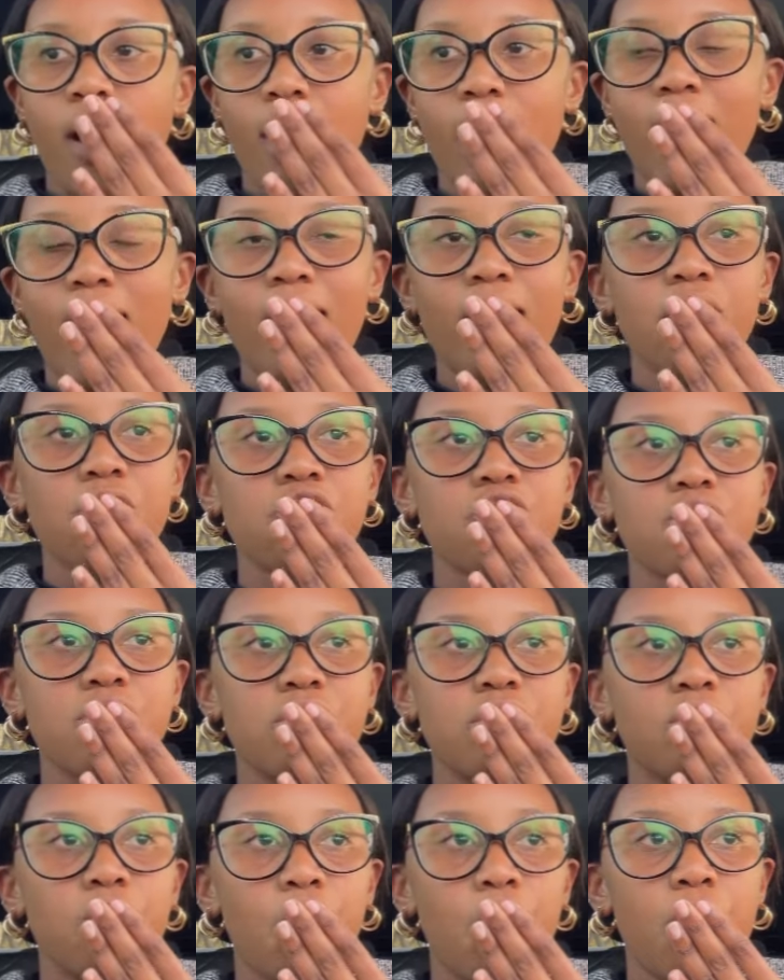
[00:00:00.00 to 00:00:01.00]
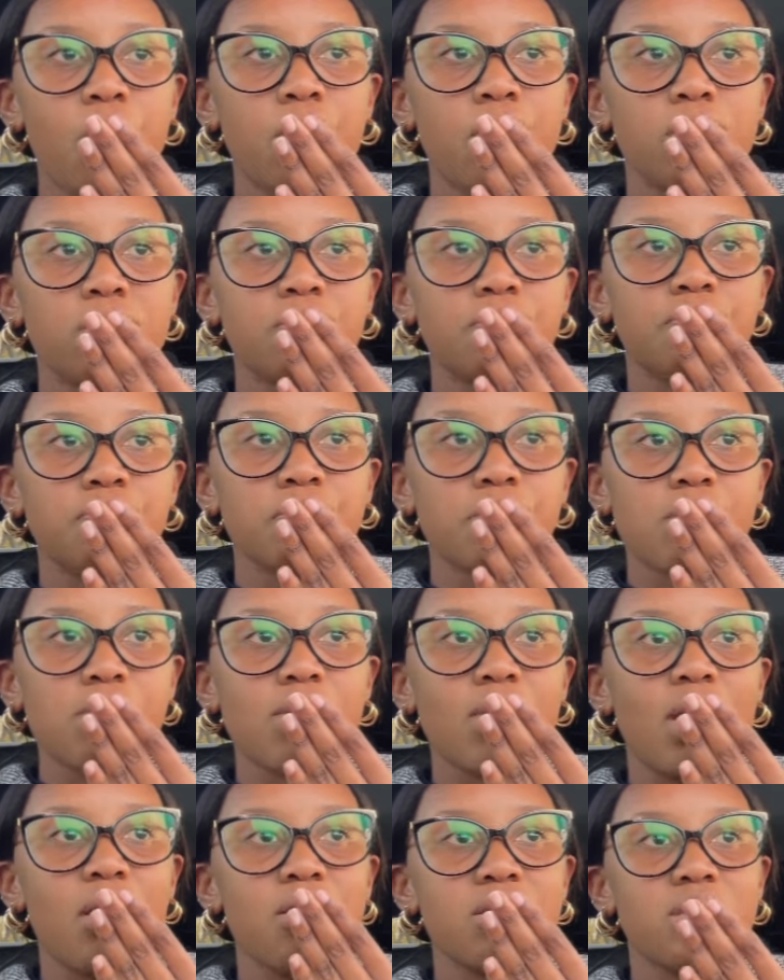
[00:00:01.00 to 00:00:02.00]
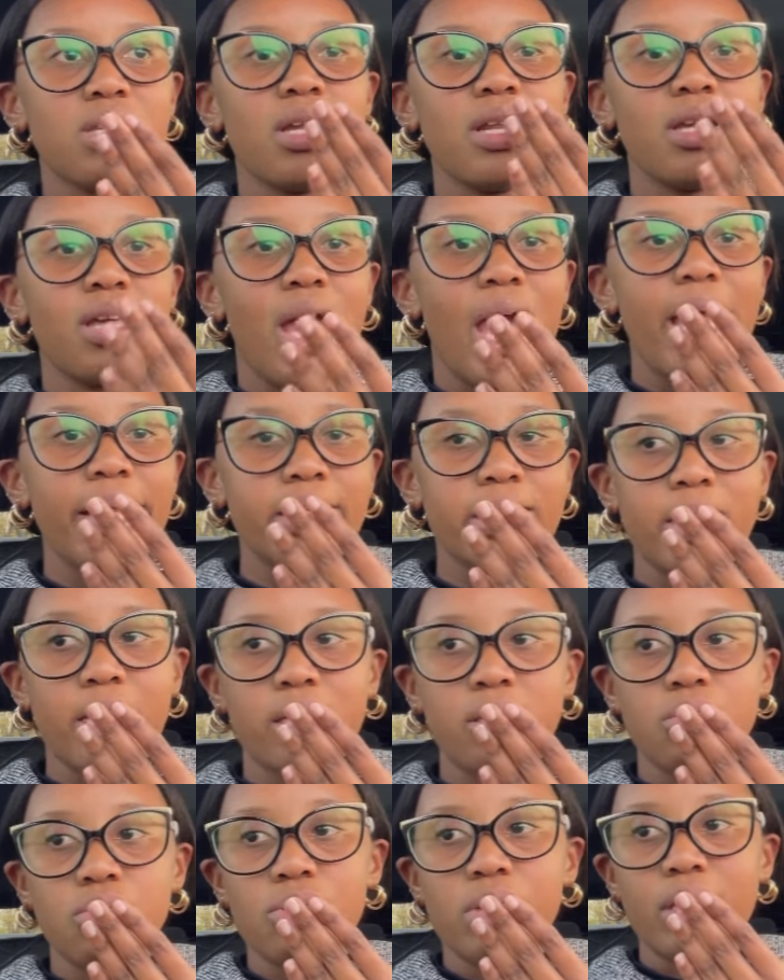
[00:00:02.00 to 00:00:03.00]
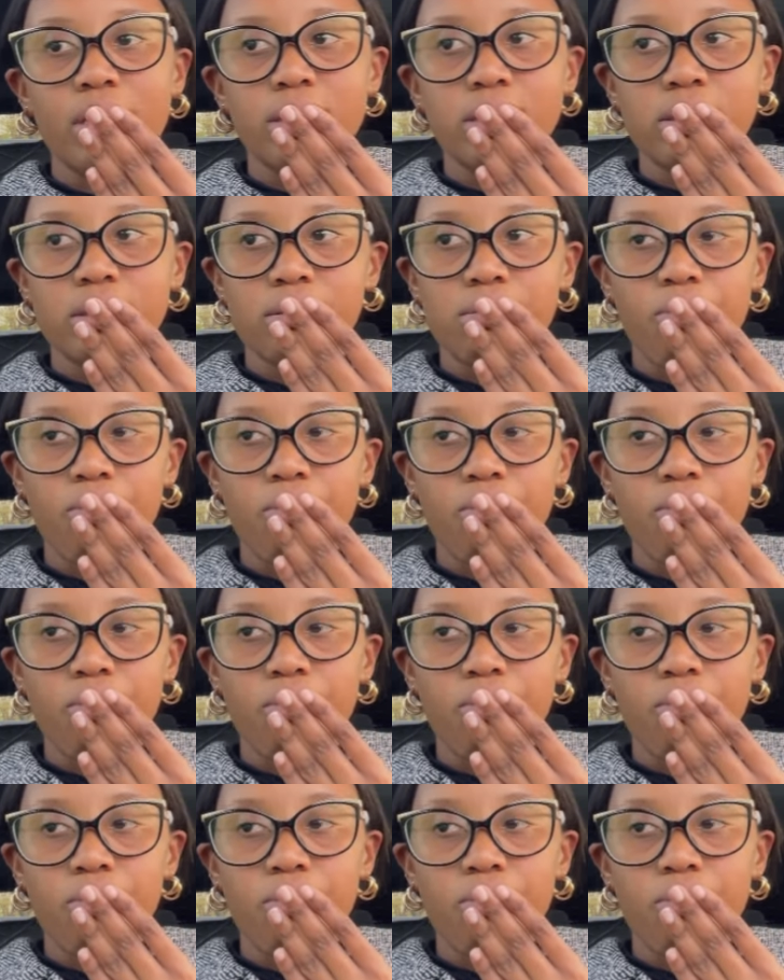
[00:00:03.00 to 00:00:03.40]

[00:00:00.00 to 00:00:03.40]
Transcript: I legit thought I was getting hijacked, you guys.